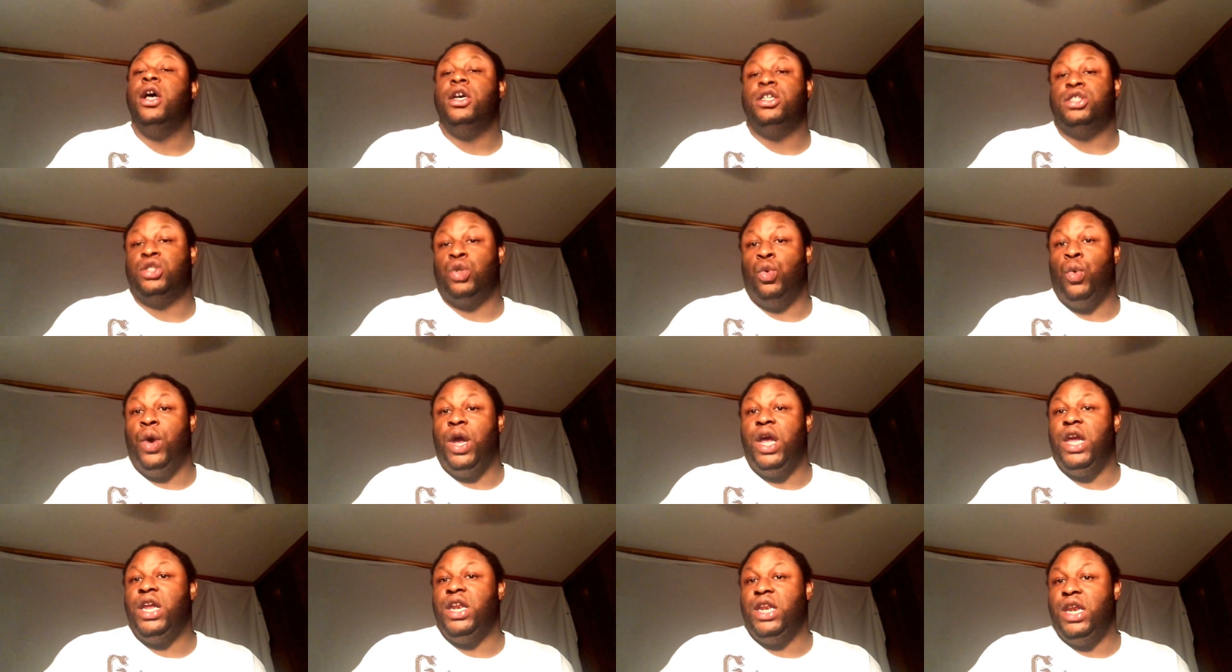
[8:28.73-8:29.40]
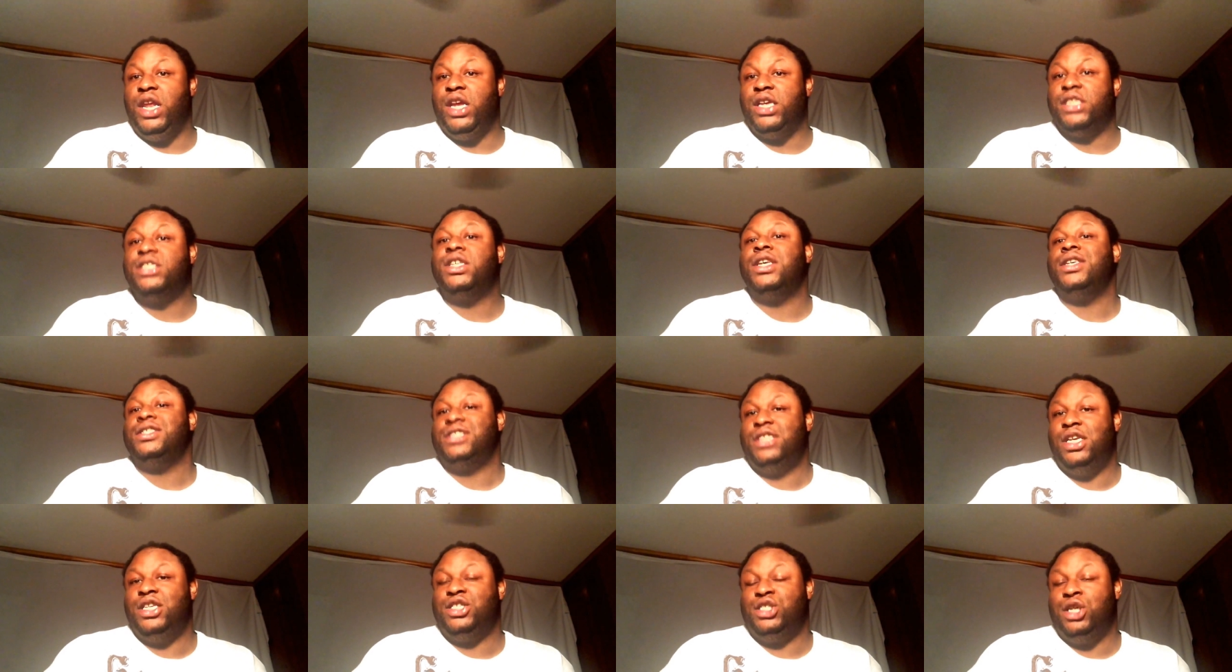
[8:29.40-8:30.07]
Sweetness,
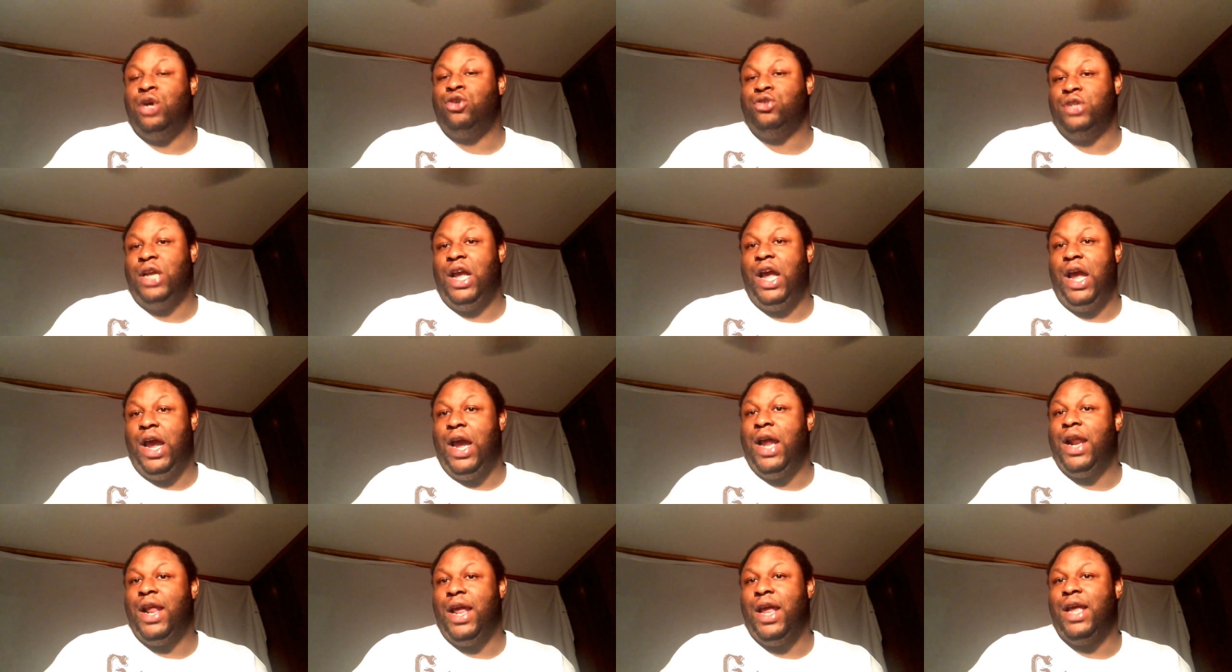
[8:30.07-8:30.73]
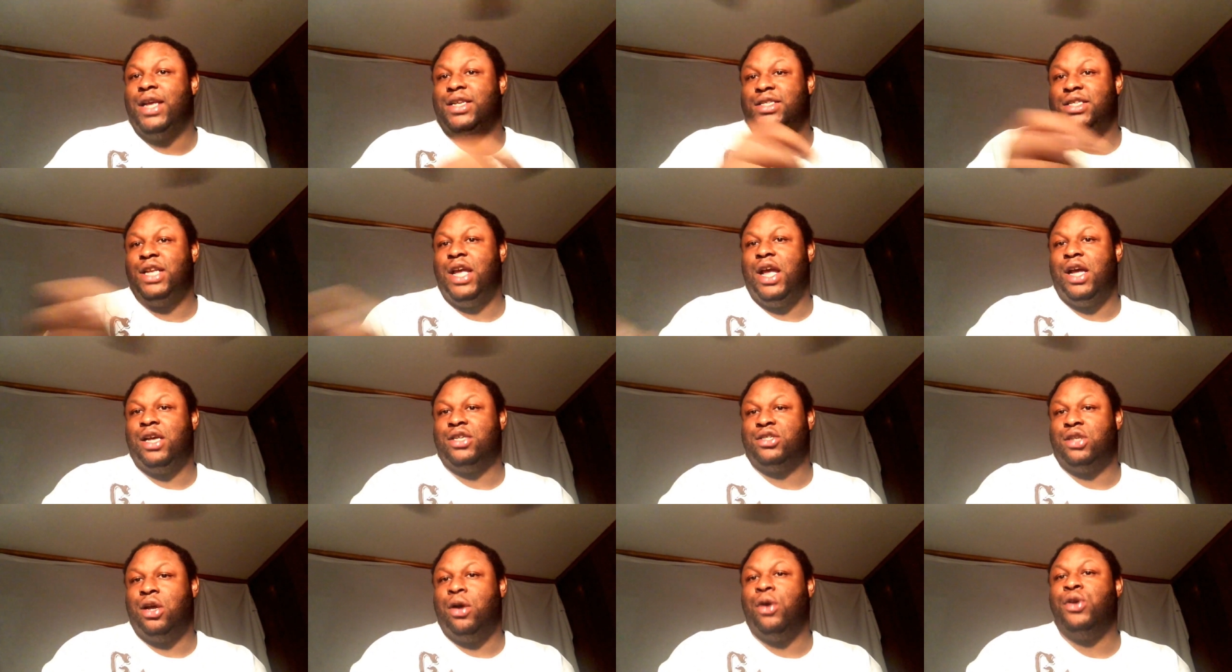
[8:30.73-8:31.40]
sit your tired ass
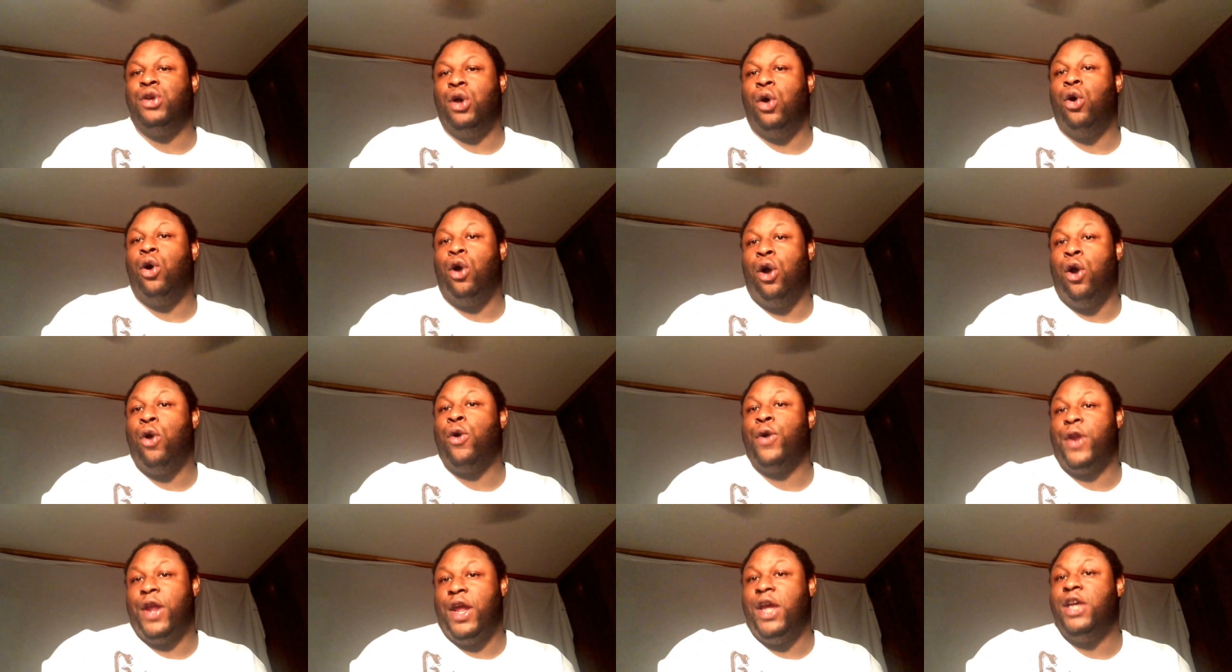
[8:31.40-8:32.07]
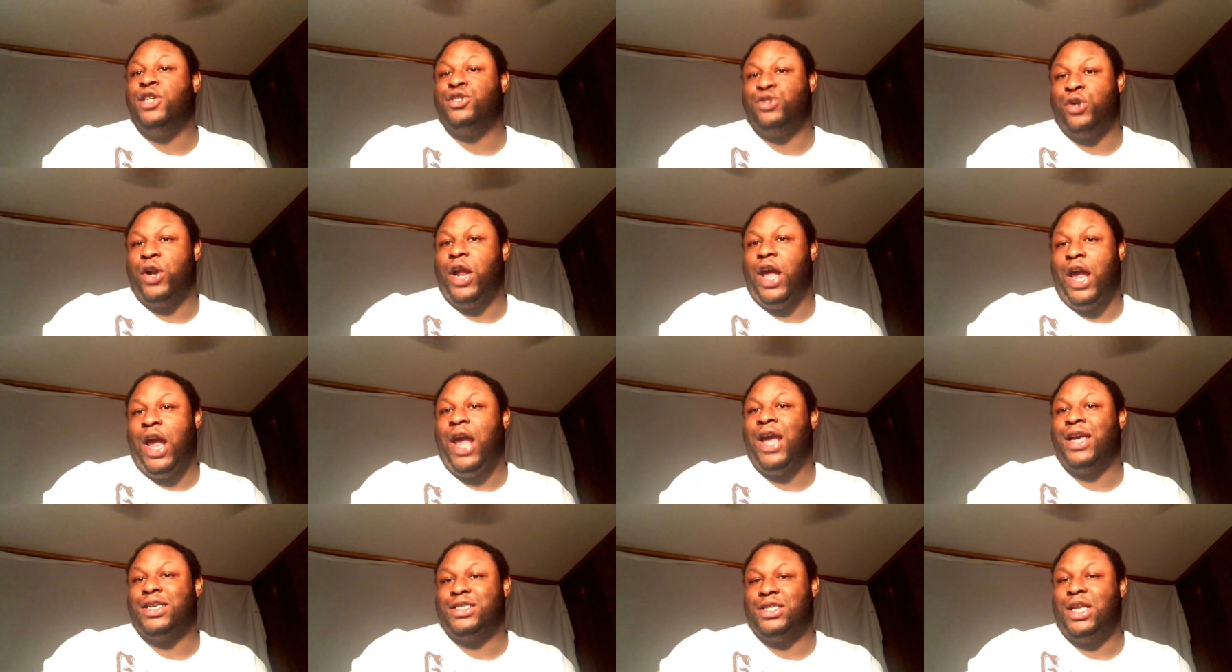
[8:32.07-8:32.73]
down, so your hurt, injured
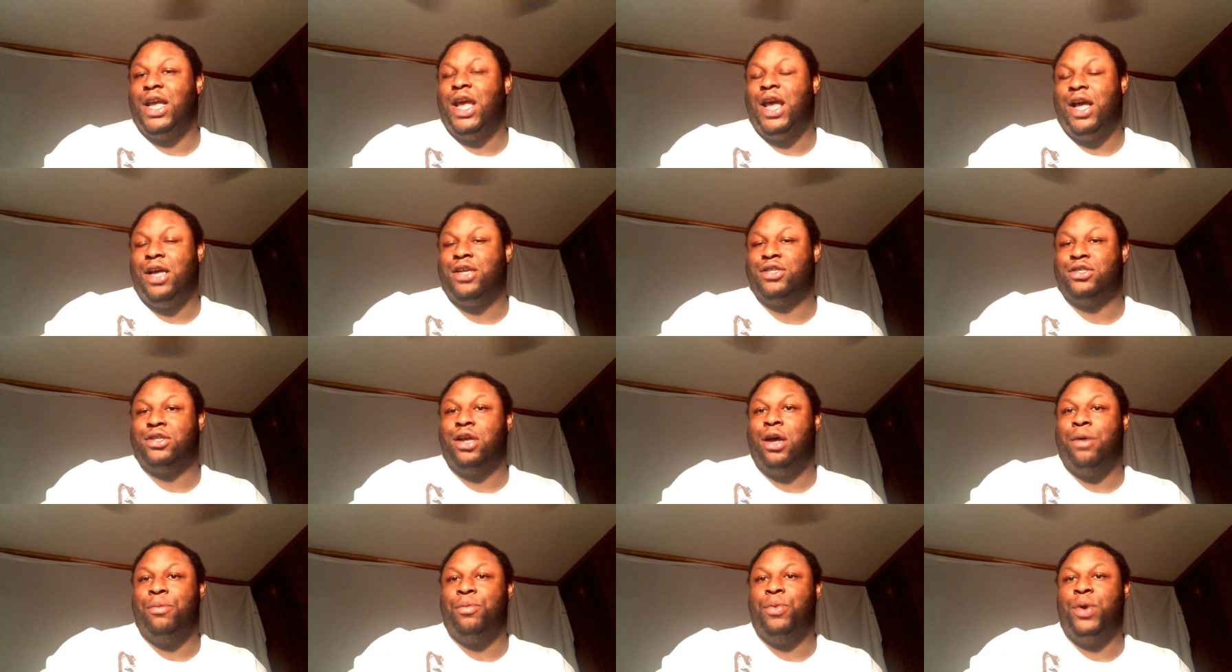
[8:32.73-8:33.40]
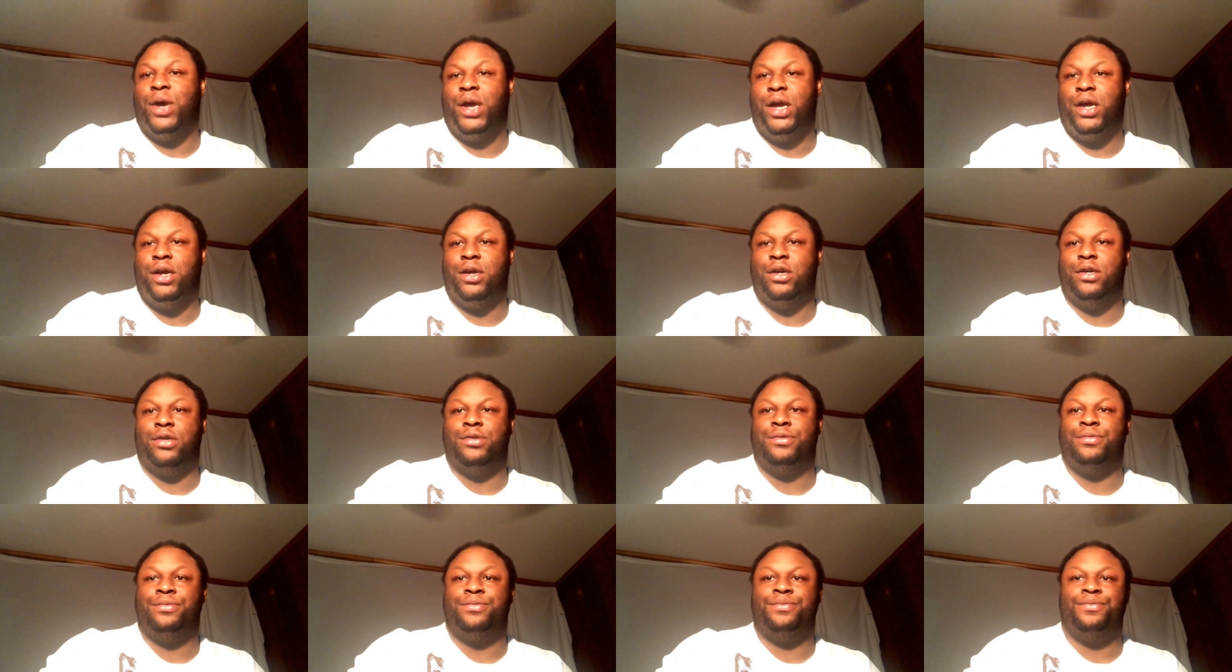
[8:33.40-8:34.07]
ass down somewhere.